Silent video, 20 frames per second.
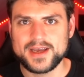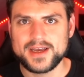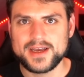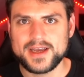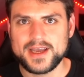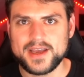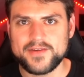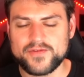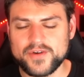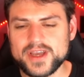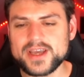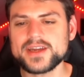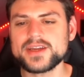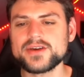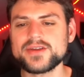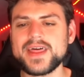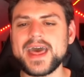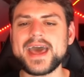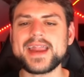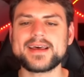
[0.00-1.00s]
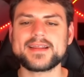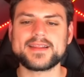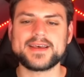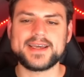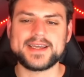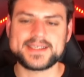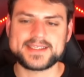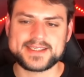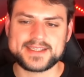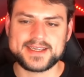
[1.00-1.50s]
if we can do that, at
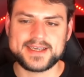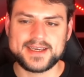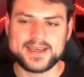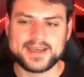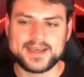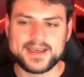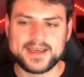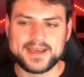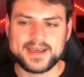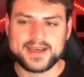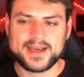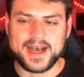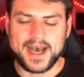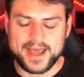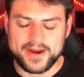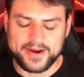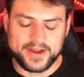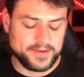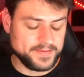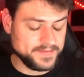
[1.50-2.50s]
least, I don't know.